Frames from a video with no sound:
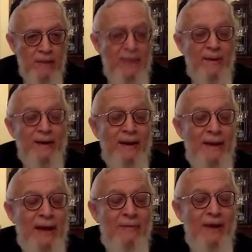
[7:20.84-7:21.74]

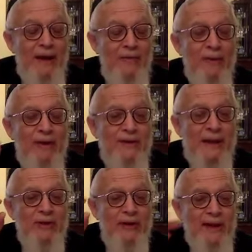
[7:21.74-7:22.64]
Everybody, everybody's
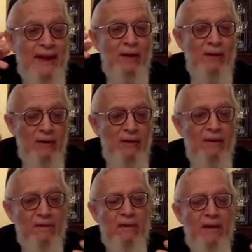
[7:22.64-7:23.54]
able to inhale
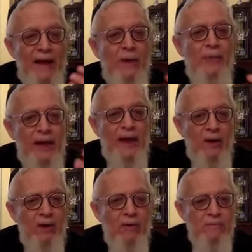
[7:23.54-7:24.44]
healthy
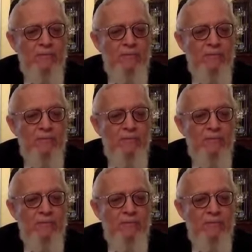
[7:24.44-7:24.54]
air.